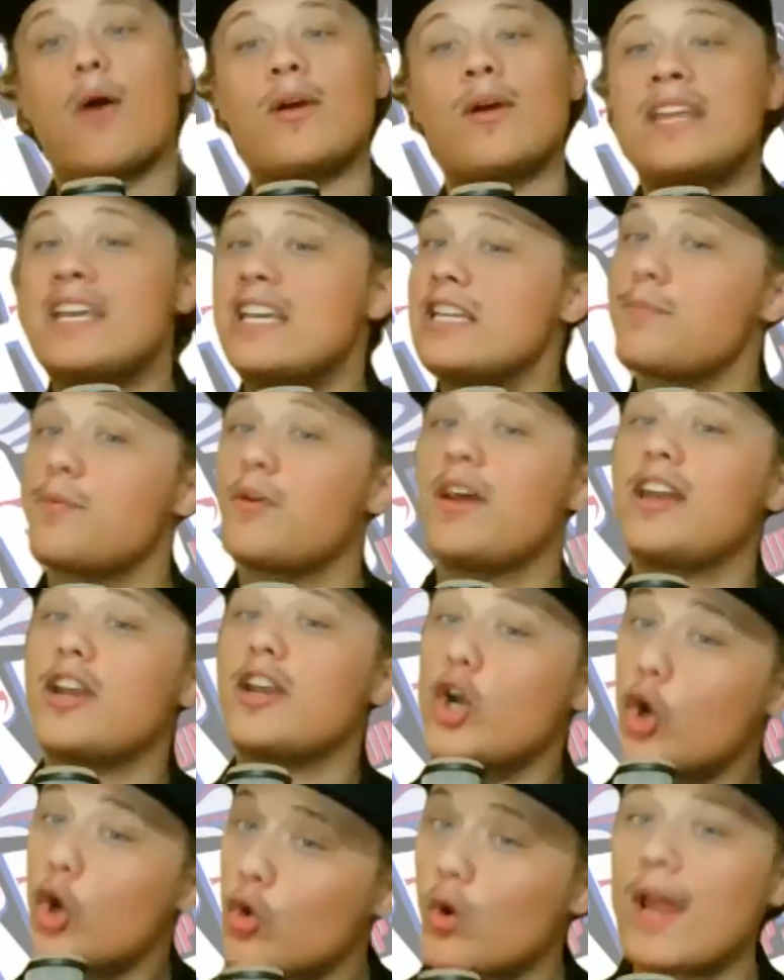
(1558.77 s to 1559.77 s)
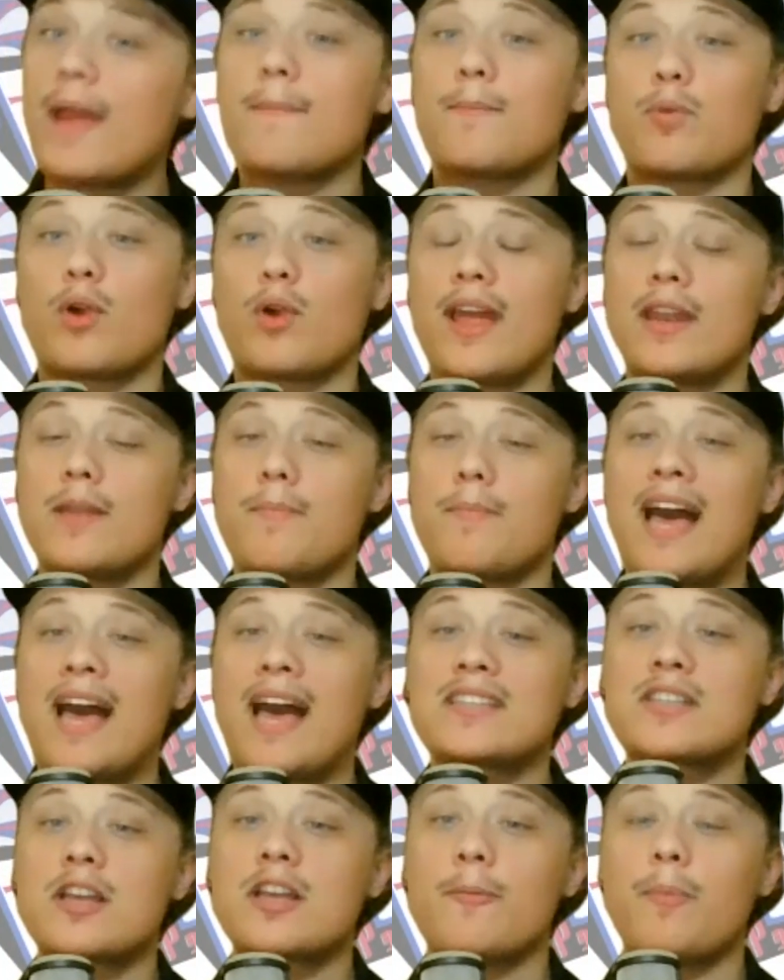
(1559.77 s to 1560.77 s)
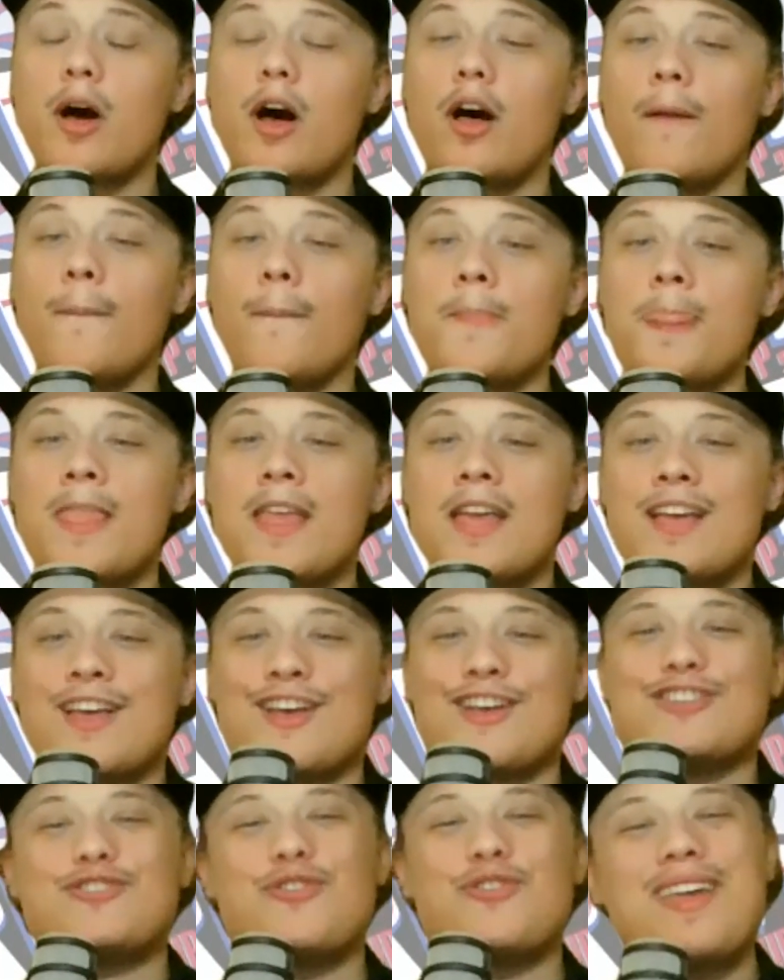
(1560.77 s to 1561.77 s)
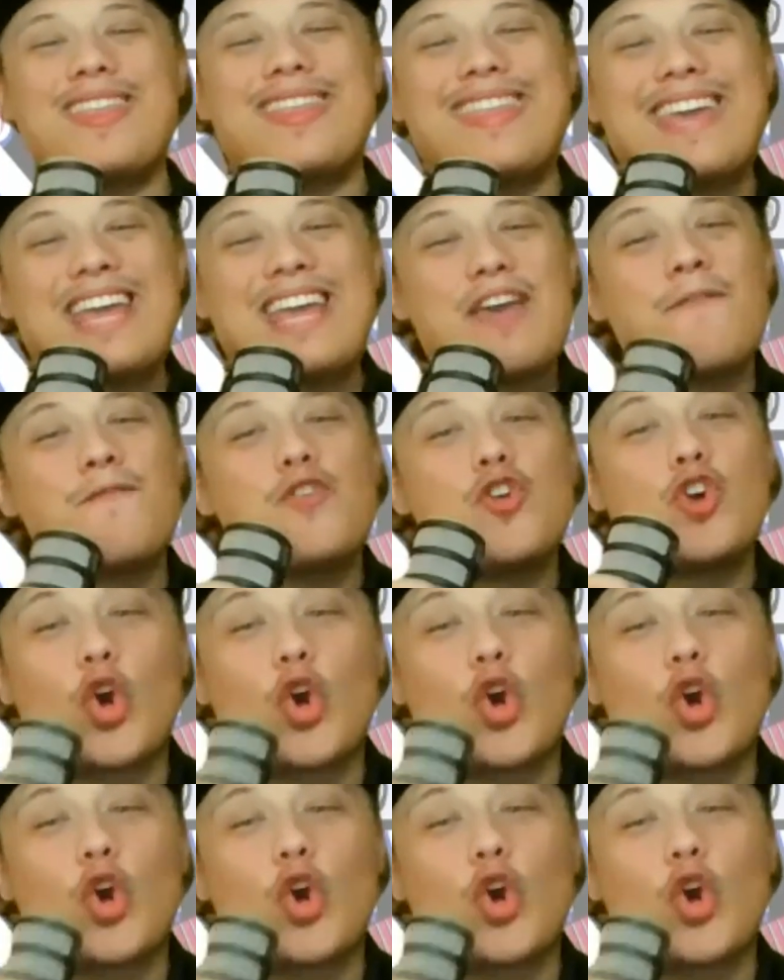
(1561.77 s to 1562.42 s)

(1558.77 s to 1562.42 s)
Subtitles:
And he's playing a great brand of basketball. So I think if you're